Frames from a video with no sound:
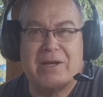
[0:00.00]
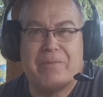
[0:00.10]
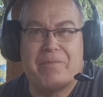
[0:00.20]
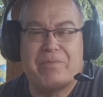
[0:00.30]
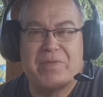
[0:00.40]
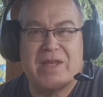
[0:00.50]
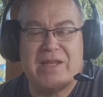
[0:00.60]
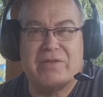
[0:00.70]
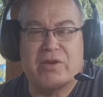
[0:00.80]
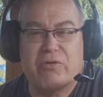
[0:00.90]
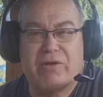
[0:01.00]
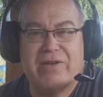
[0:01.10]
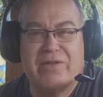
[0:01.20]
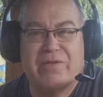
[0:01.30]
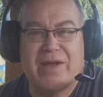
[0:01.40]
in the
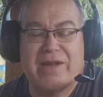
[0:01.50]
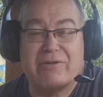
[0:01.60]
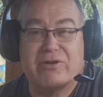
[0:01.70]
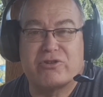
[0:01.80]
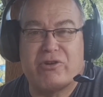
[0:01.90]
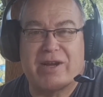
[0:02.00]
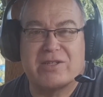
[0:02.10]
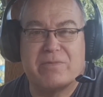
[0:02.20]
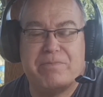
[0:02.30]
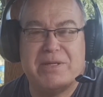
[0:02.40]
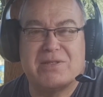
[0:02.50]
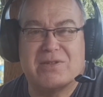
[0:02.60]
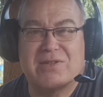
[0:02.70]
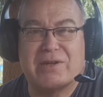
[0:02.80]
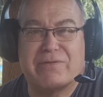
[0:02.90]
grid, then it will attract
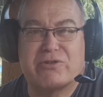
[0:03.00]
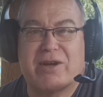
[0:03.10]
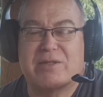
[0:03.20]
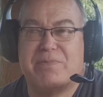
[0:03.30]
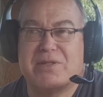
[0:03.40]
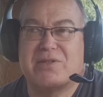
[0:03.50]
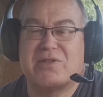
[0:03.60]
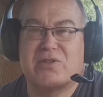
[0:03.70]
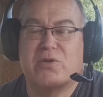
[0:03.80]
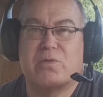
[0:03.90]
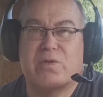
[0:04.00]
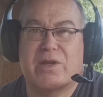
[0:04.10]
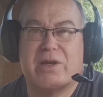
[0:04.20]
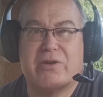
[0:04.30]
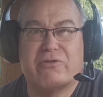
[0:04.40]
business. And if it attracts business, it's good for
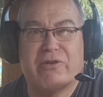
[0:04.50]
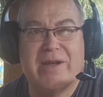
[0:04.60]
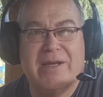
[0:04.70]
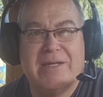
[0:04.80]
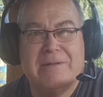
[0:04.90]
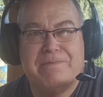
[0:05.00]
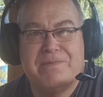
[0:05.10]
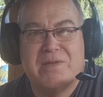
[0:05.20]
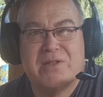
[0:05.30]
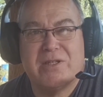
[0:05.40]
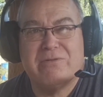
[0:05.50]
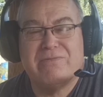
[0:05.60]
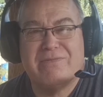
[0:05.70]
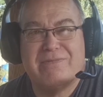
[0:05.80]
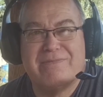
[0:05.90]
the country.
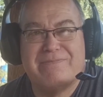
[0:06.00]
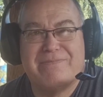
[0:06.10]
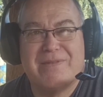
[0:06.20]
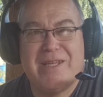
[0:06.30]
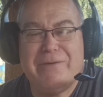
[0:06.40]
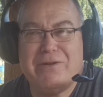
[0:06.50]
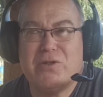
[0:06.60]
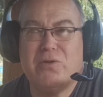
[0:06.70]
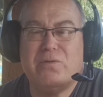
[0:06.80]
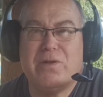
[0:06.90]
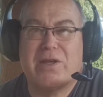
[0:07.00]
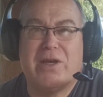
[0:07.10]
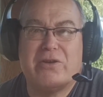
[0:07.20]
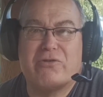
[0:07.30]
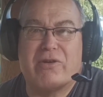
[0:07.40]
So if it's good for the
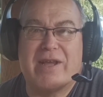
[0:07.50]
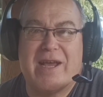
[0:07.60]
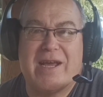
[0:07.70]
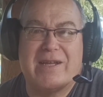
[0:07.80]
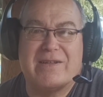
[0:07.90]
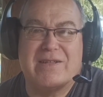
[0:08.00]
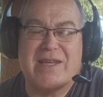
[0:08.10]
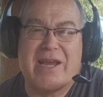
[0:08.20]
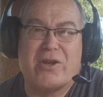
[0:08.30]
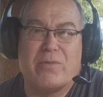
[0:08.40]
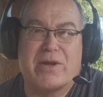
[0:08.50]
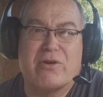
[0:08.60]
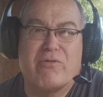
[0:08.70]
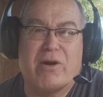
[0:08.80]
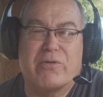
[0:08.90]
country and there's
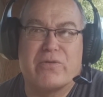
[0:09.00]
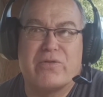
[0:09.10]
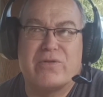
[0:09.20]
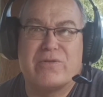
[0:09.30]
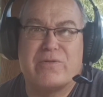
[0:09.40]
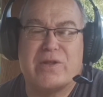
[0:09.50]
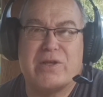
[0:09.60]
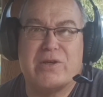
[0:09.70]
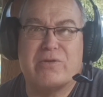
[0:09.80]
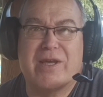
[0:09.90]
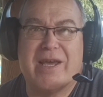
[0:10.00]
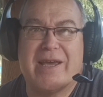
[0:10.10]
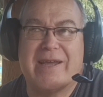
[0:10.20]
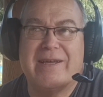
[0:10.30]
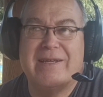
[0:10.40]
economic growth for the
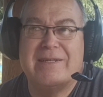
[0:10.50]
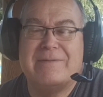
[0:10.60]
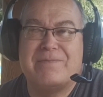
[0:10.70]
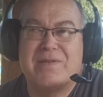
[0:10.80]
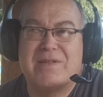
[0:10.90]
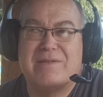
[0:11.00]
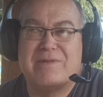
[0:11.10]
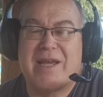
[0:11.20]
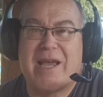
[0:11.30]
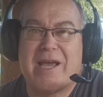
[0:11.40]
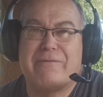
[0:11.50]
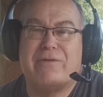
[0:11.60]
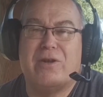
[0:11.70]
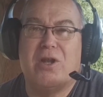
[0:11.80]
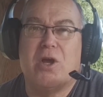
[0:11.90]
UK to
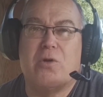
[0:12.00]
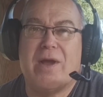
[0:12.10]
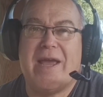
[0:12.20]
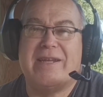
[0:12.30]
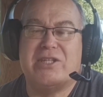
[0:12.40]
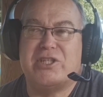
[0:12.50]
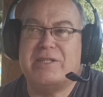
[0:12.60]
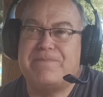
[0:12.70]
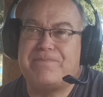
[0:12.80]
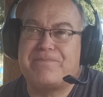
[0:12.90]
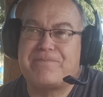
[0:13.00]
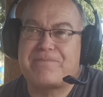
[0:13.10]
have low energy,